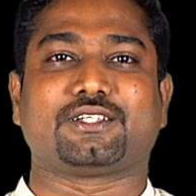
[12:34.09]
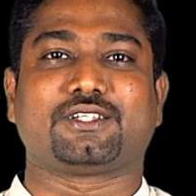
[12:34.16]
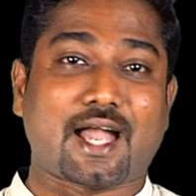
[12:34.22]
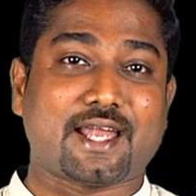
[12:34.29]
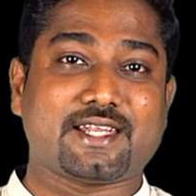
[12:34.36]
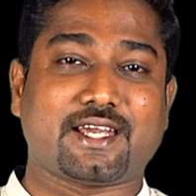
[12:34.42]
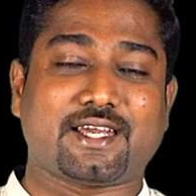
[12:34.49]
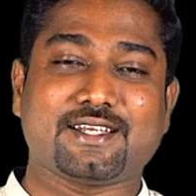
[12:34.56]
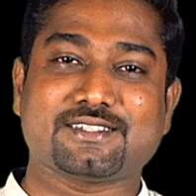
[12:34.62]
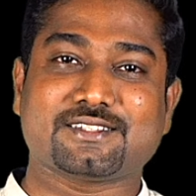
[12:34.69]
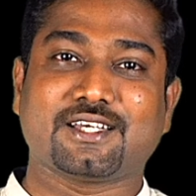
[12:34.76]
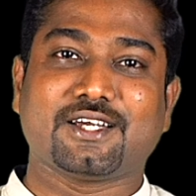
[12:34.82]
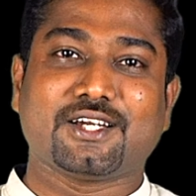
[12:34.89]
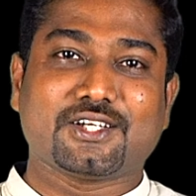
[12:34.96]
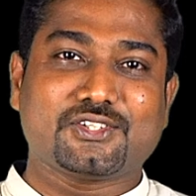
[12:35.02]
And
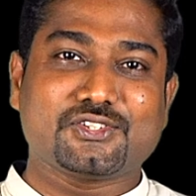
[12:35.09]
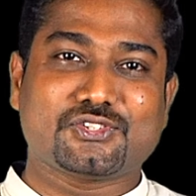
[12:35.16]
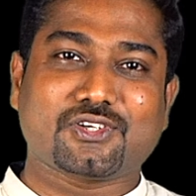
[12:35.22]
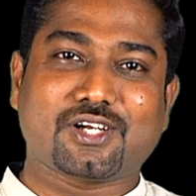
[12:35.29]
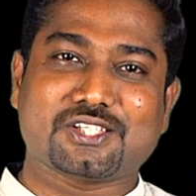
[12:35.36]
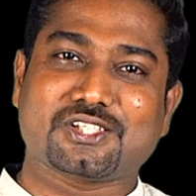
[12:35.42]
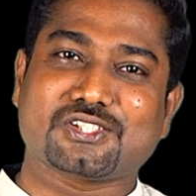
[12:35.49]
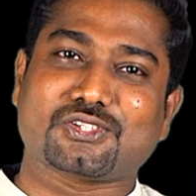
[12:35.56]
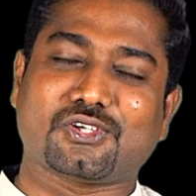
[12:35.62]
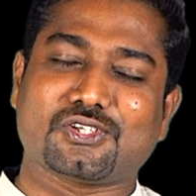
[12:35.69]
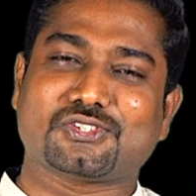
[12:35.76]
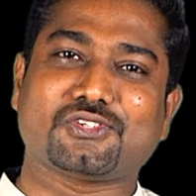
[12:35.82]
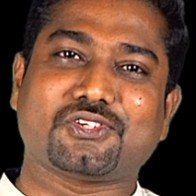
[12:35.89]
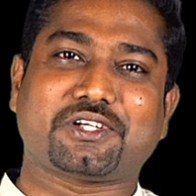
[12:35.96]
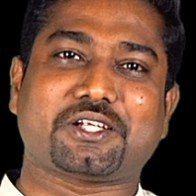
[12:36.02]
hence, tissue culture is
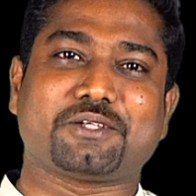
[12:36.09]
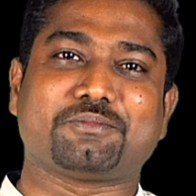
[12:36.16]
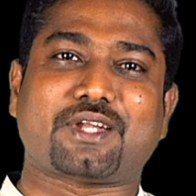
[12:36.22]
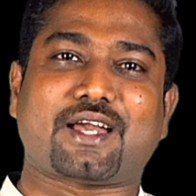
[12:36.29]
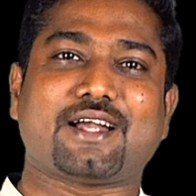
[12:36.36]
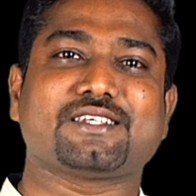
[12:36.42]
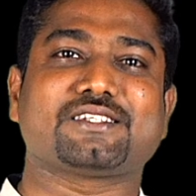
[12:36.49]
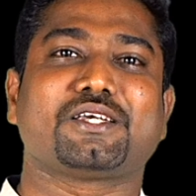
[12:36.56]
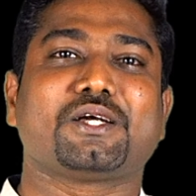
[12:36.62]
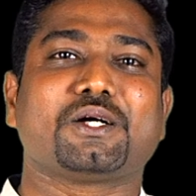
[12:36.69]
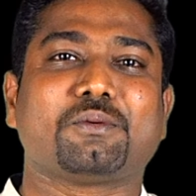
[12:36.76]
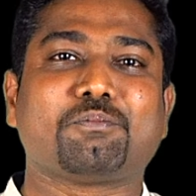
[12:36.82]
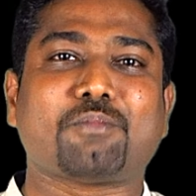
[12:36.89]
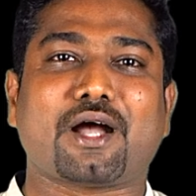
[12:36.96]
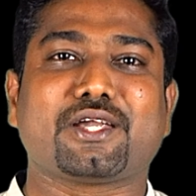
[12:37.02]
also termed as
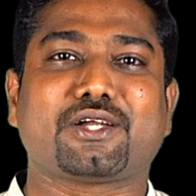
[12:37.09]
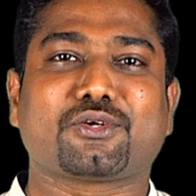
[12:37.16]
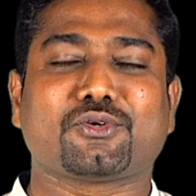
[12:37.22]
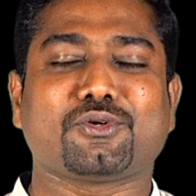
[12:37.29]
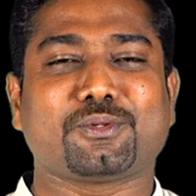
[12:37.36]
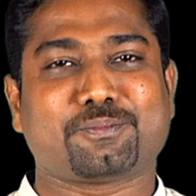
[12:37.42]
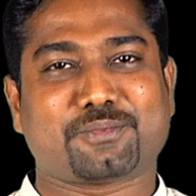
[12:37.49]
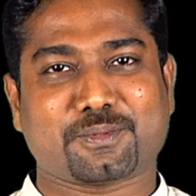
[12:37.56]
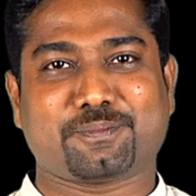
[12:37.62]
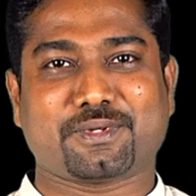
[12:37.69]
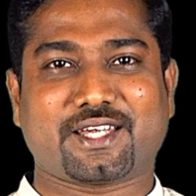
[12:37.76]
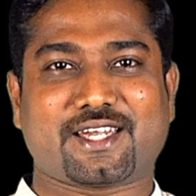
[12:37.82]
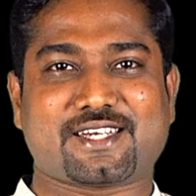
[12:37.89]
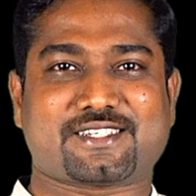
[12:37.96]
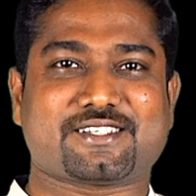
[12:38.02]

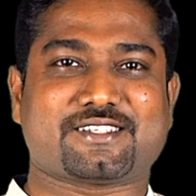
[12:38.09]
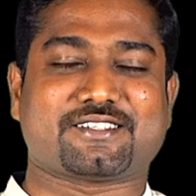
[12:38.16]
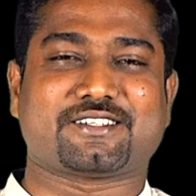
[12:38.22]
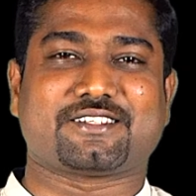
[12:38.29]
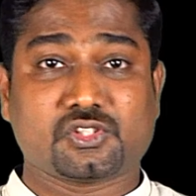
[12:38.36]
micropropagation.